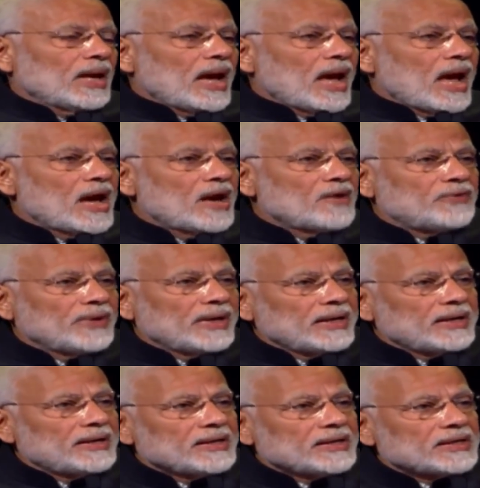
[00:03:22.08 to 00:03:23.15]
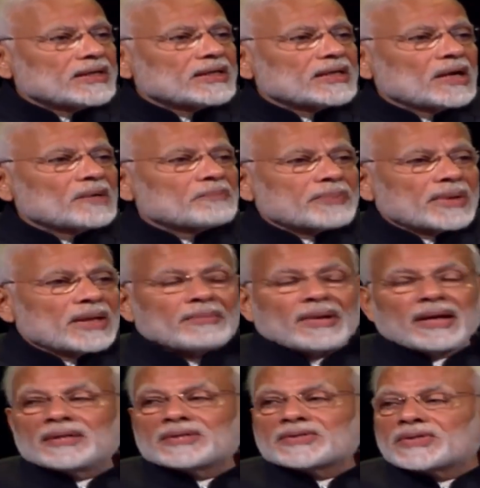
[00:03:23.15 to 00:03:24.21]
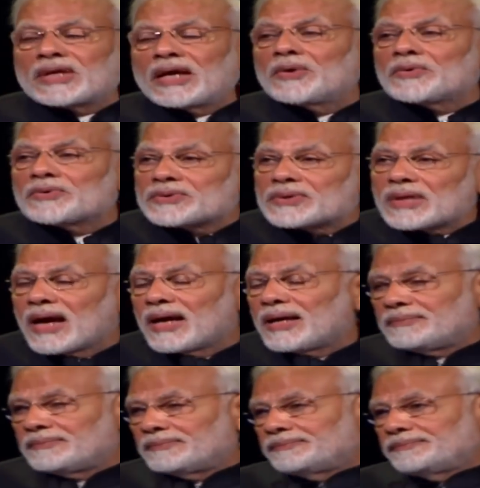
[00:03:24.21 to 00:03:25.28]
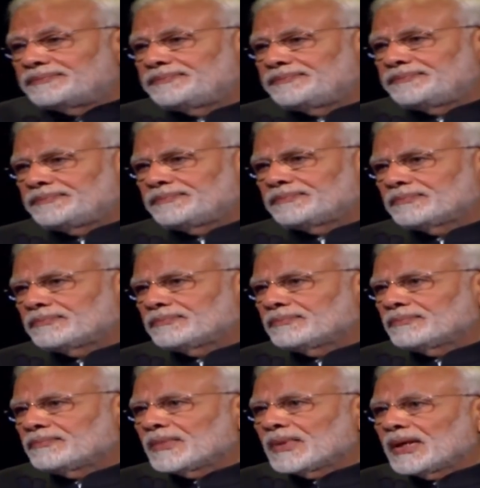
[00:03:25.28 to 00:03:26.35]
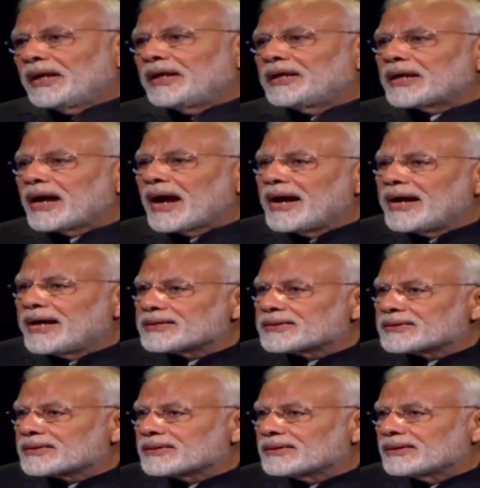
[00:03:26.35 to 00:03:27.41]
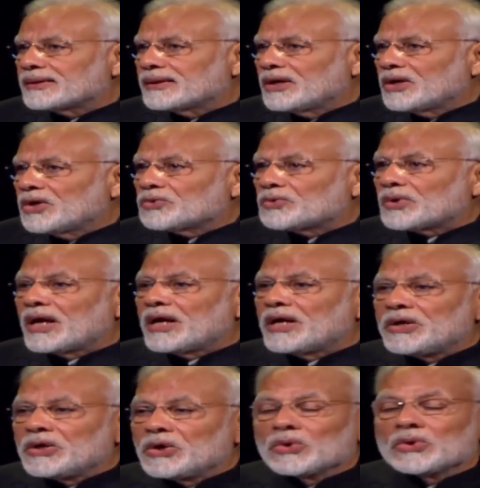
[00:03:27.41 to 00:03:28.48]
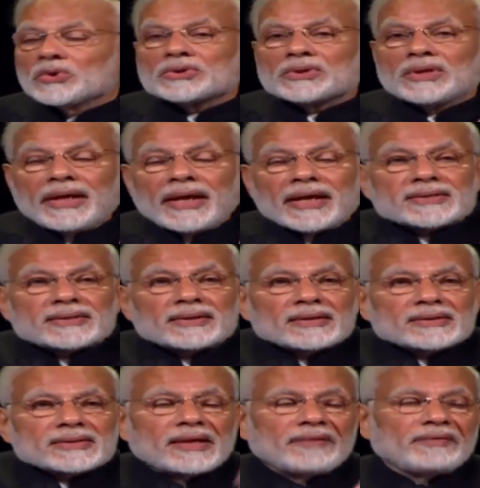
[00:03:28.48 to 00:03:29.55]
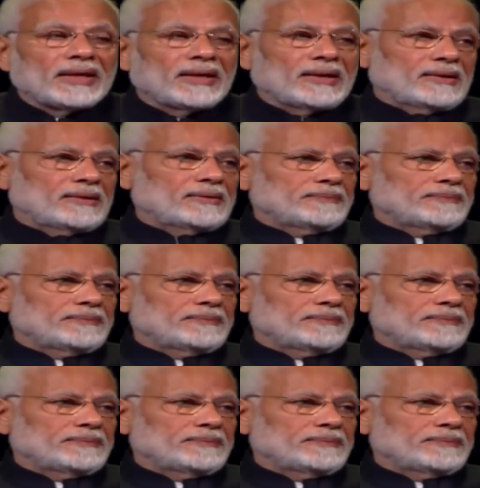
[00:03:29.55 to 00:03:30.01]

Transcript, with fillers: Every digital payment saves time. It adds to a huge national saving.